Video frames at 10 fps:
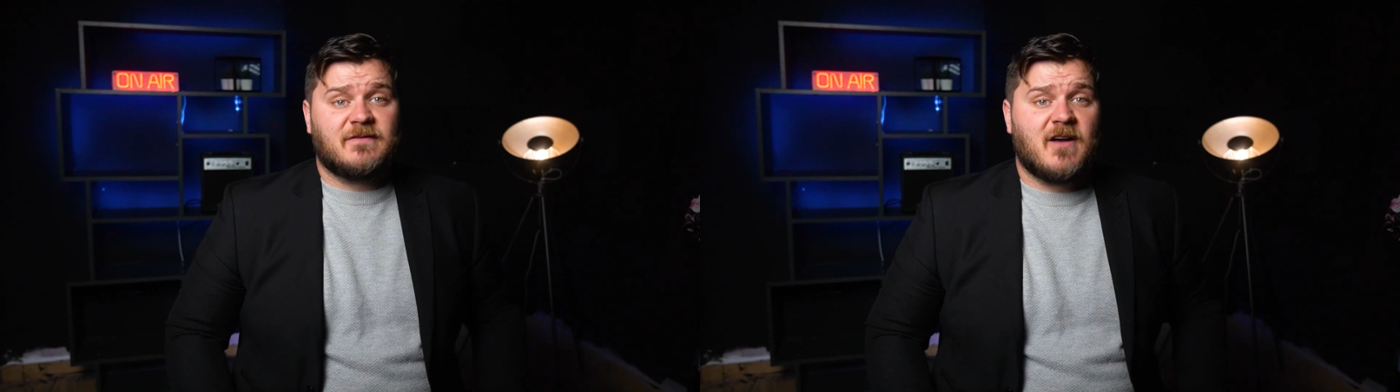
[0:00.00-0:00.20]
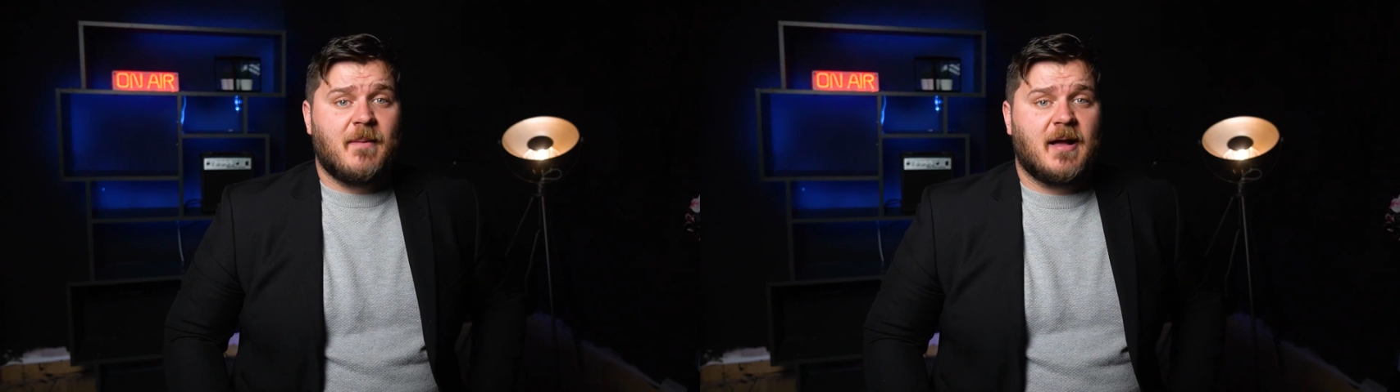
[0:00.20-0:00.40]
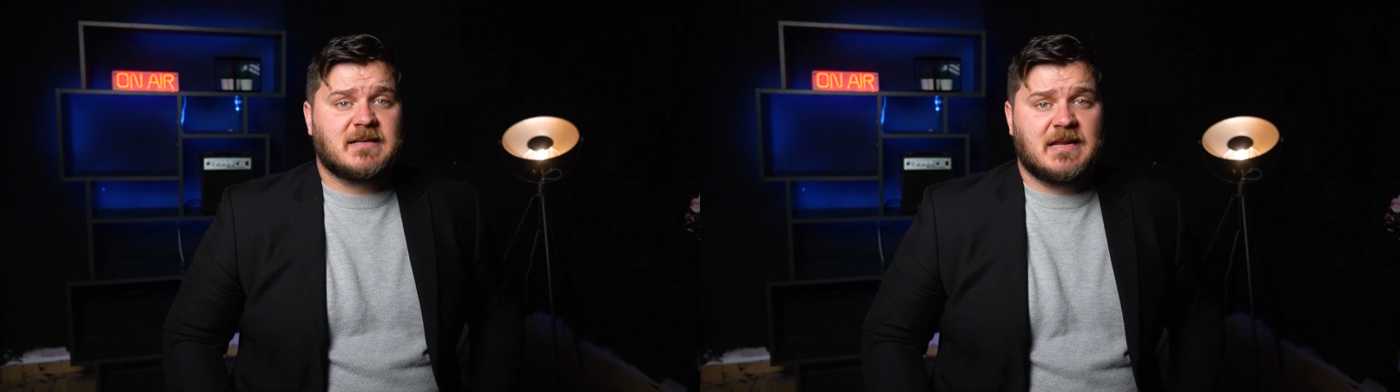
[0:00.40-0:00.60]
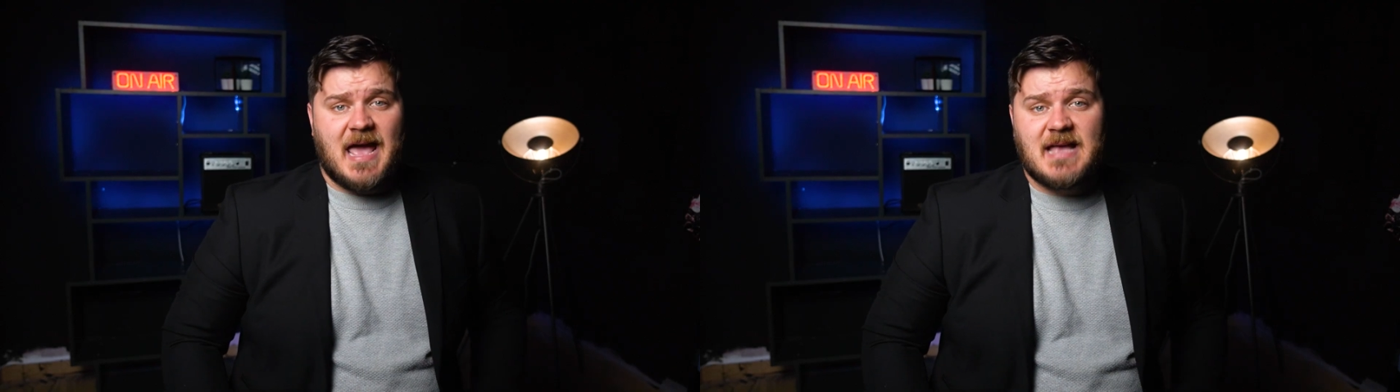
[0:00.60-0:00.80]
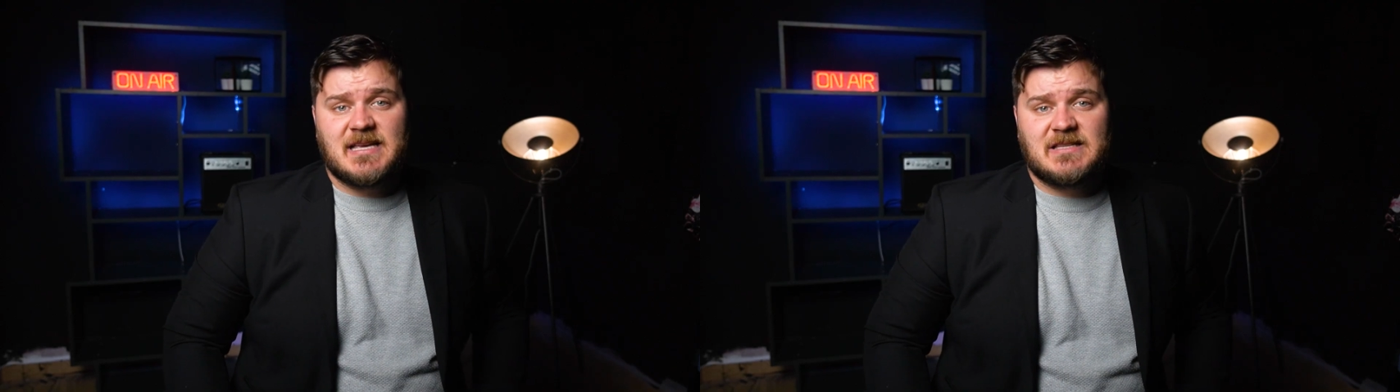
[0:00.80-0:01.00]
Wehrmacht and
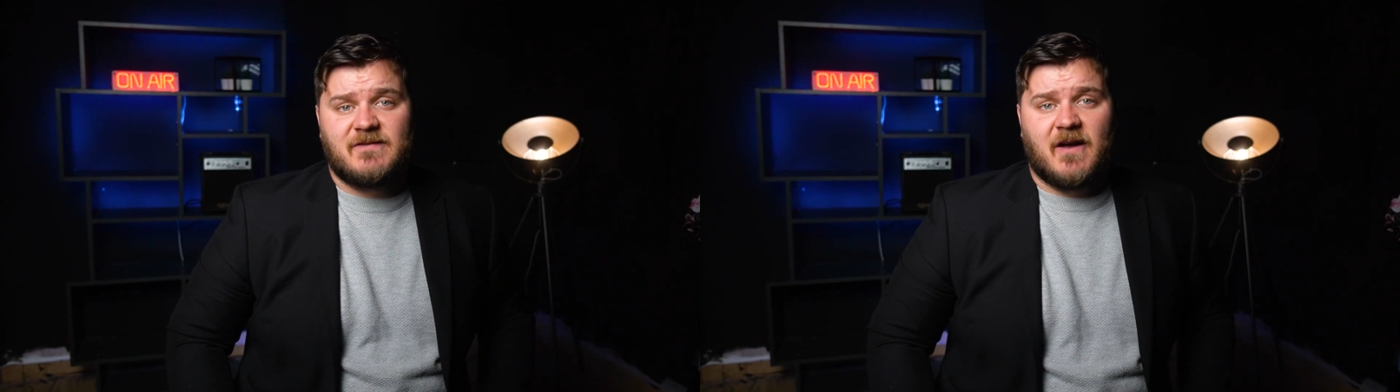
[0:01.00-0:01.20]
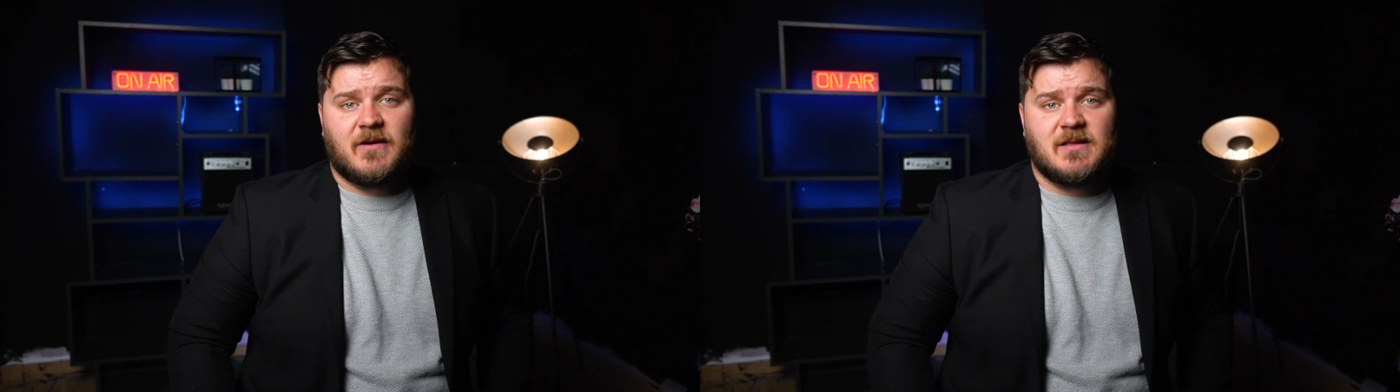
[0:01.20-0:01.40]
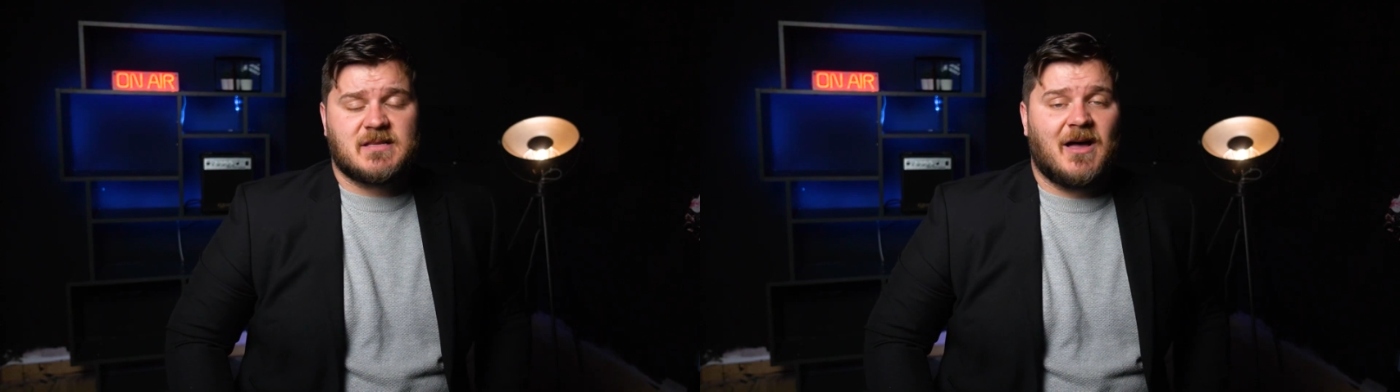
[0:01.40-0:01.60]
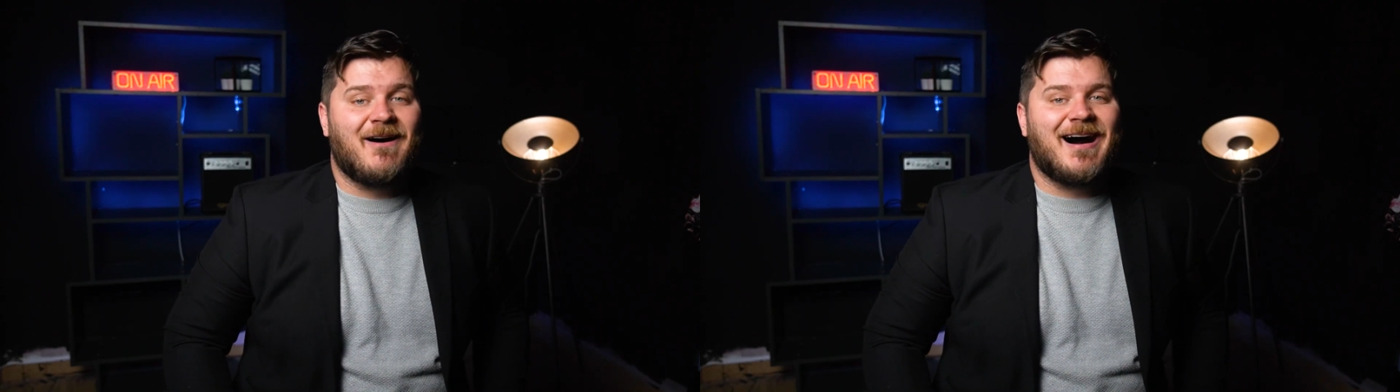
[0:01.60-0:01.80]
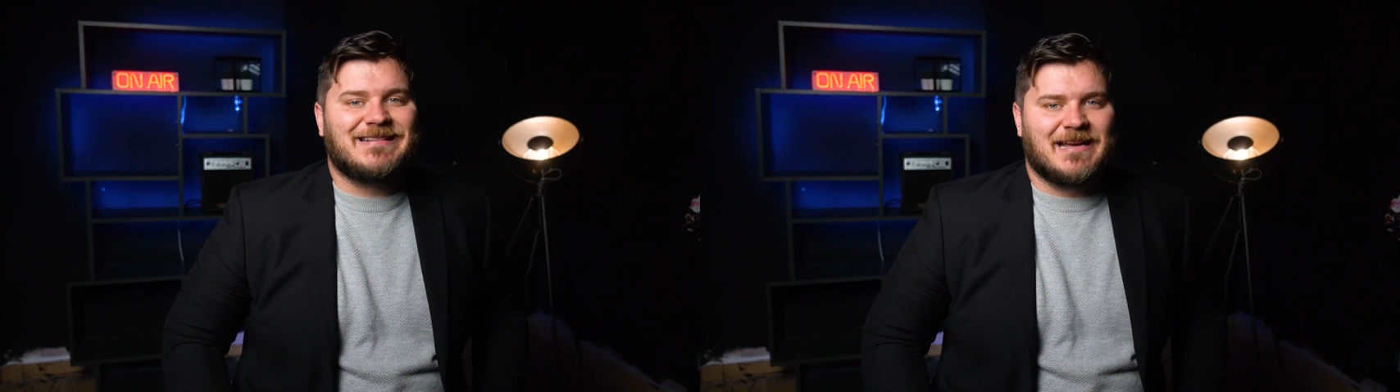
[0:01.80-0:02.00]
SS variants
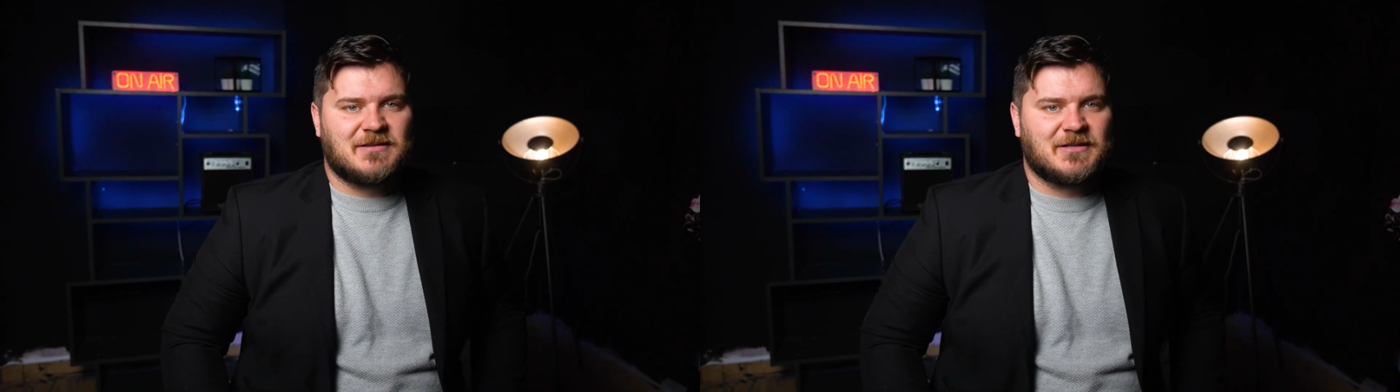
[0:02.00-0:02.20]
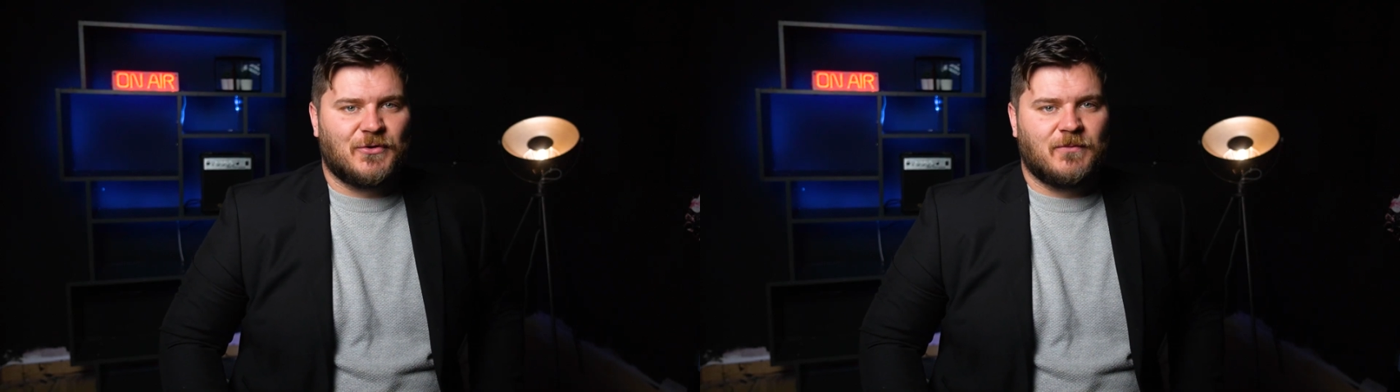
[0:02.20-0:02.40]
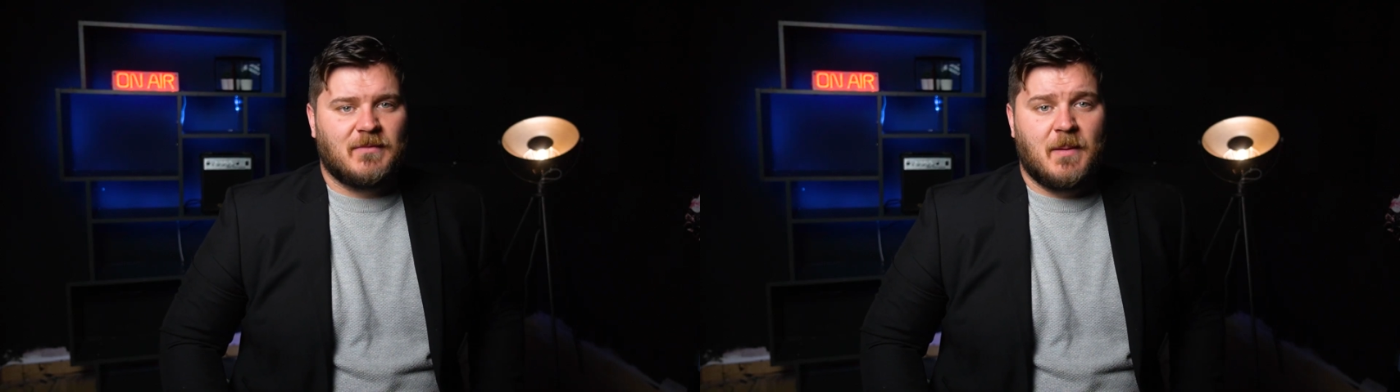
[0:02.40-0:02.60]
are identical,